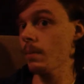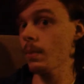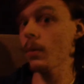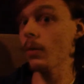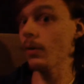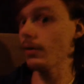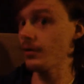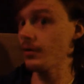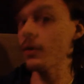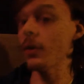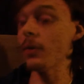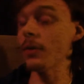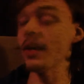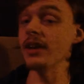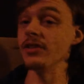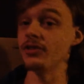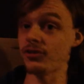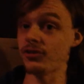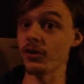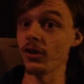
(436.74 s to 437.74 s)
Or so
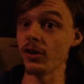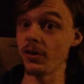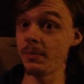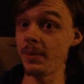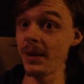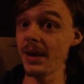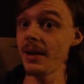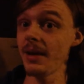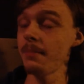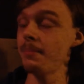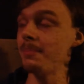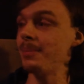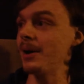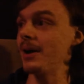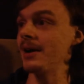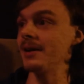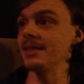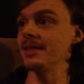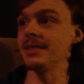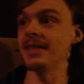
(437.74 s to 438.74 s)
they should be,
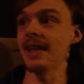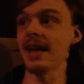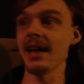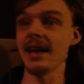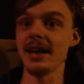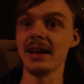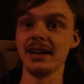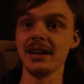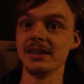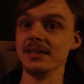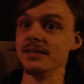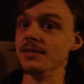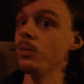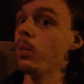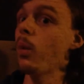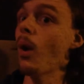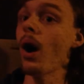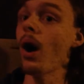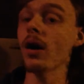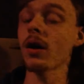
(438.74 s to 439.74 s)
but they
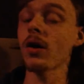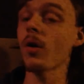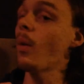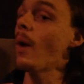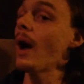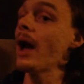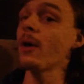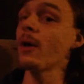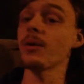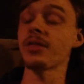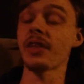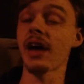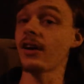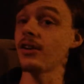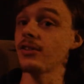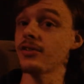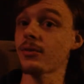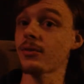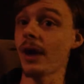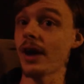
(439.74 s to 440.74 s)
walk away without
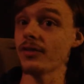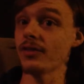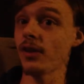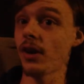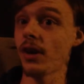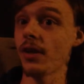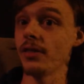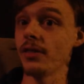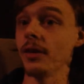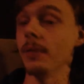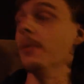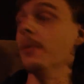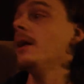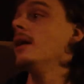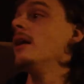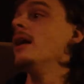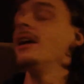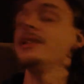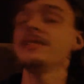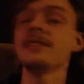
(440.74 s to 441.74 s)
a scratch on them.
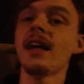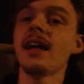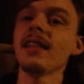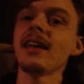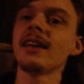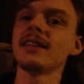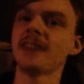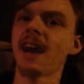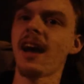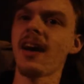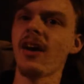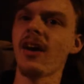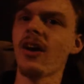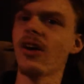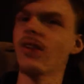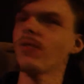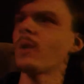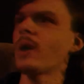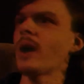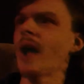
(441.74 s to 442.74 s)
It's not like Die
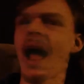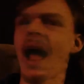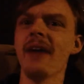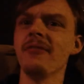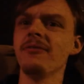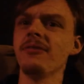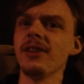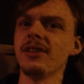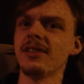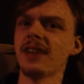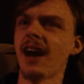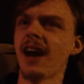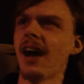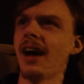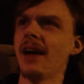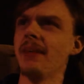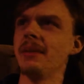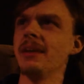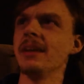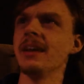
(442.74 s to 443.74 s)
Hard, where every
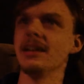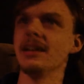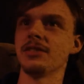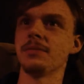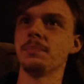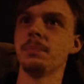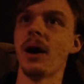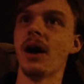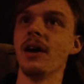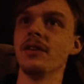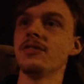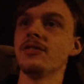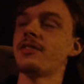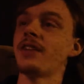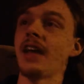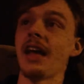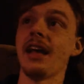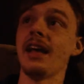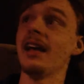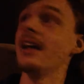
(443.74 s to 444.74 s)
time he gets
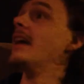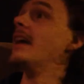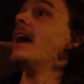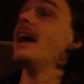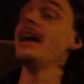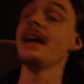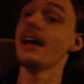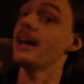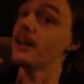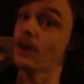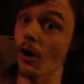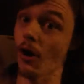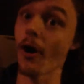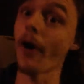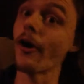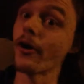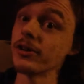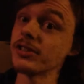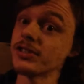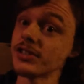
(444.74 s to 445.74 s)
punched, it
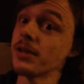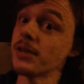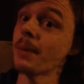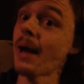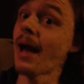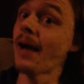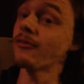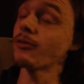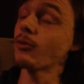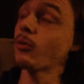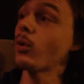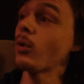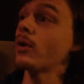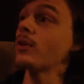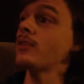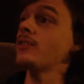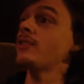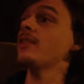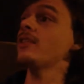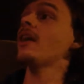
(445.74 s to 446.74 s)
hurts him
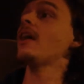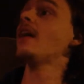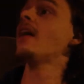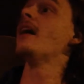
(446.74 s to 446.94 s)
afterwards.